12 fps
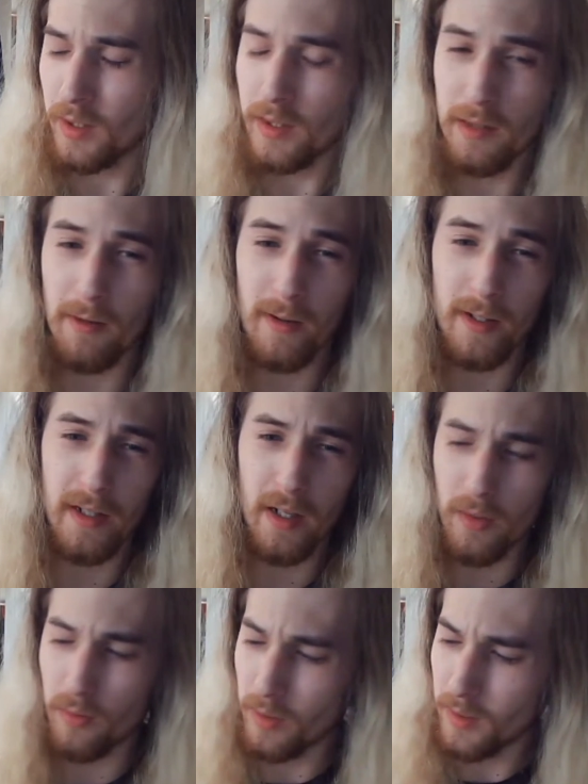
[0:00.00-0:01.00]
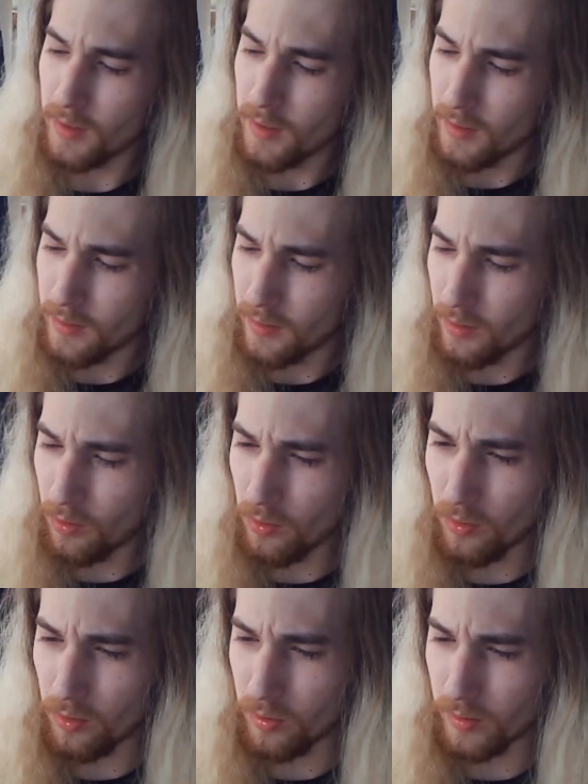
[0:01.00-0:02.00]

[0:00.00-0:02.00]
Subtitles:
you already know. Whew.